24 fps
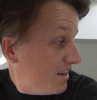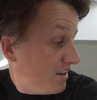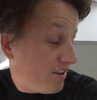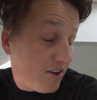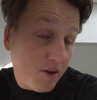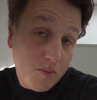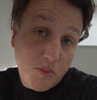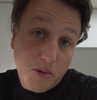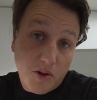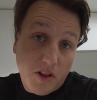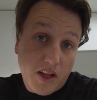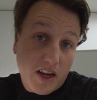
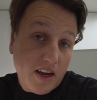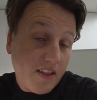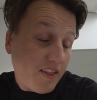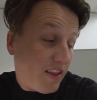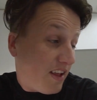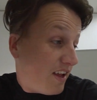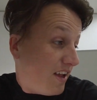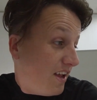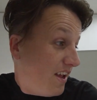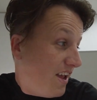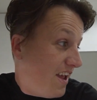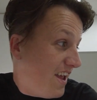Don't put that in
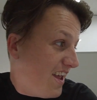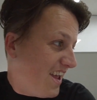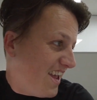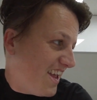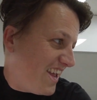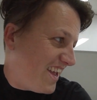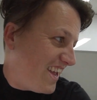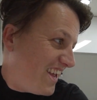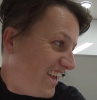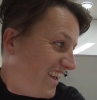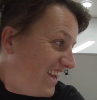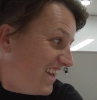there.
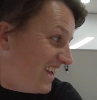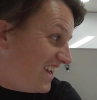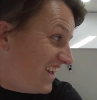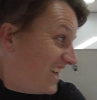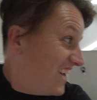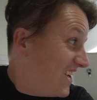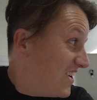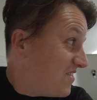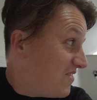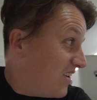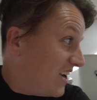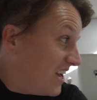
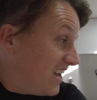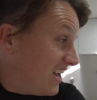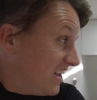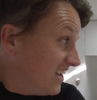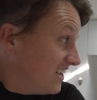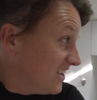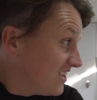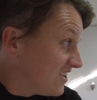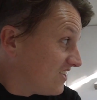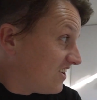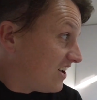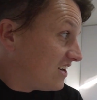But yeah,
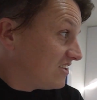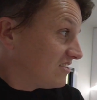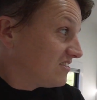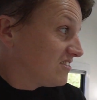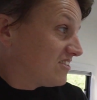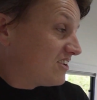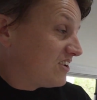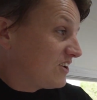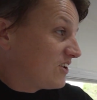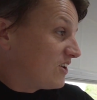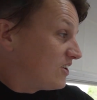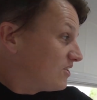nice.
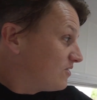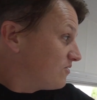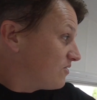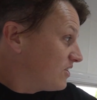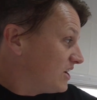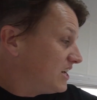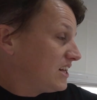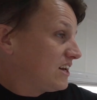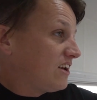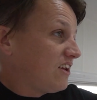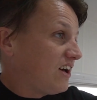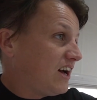So you got
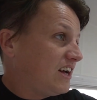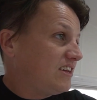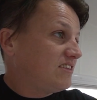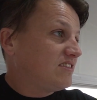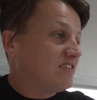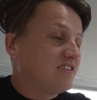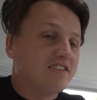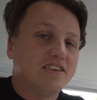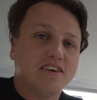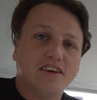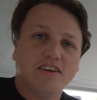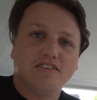reading
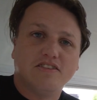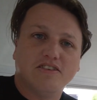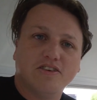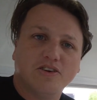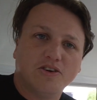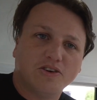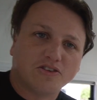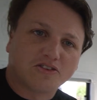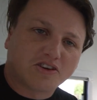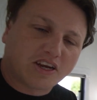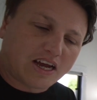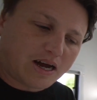lights, his and
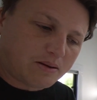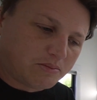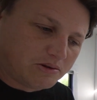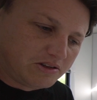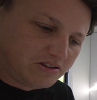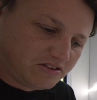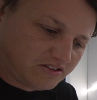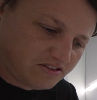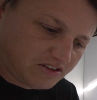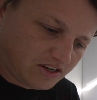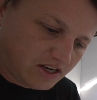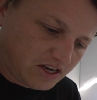hers
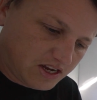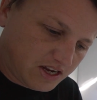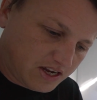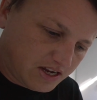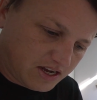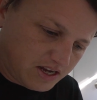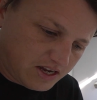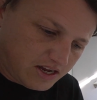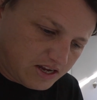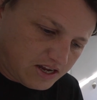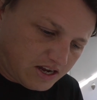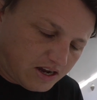cupboards.
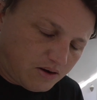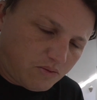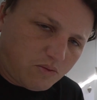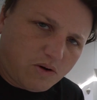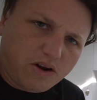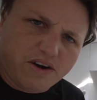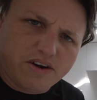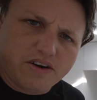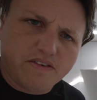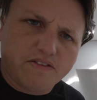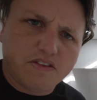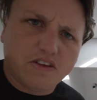I
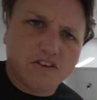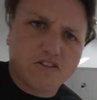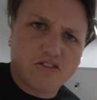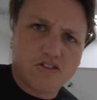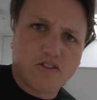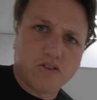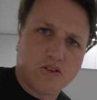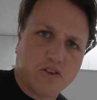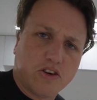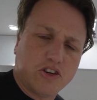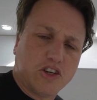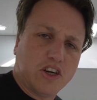wonder if there's
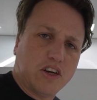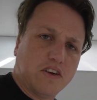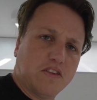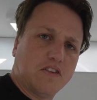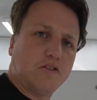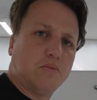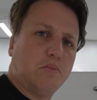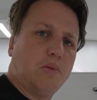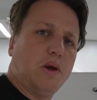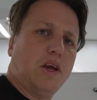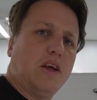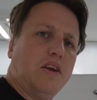storage under
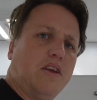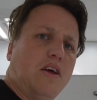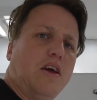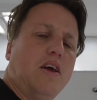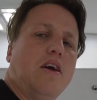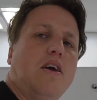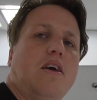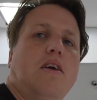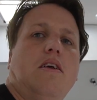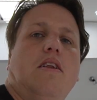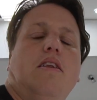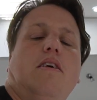this bed.
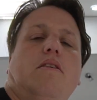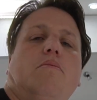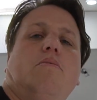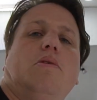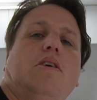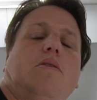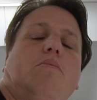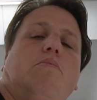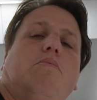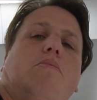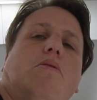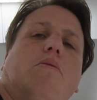Let
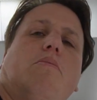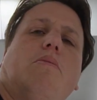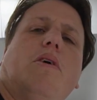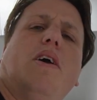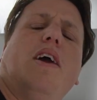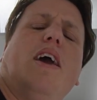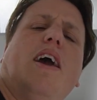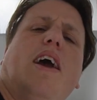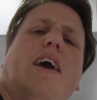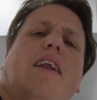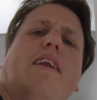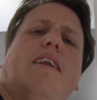me put my
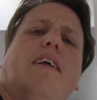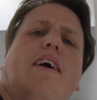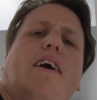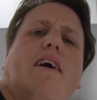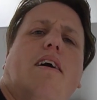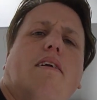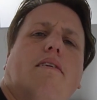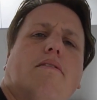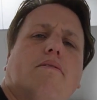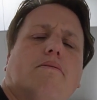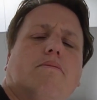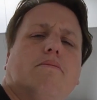hand
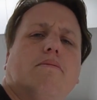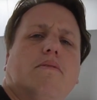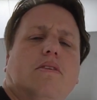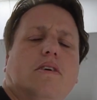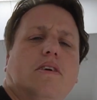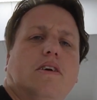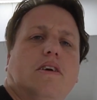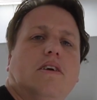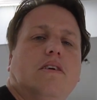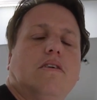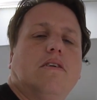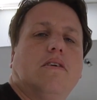down
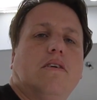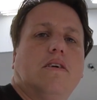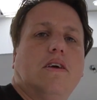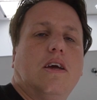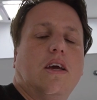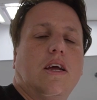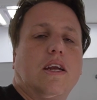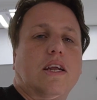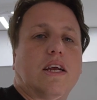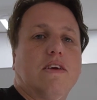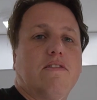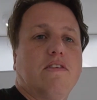
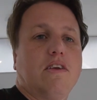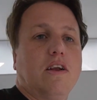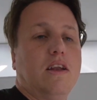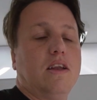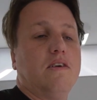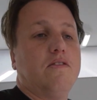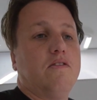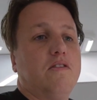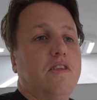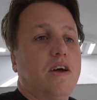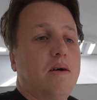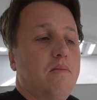and give it a
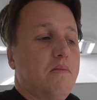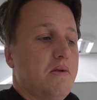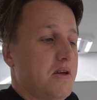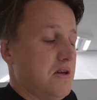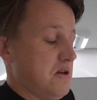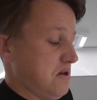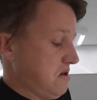lift up.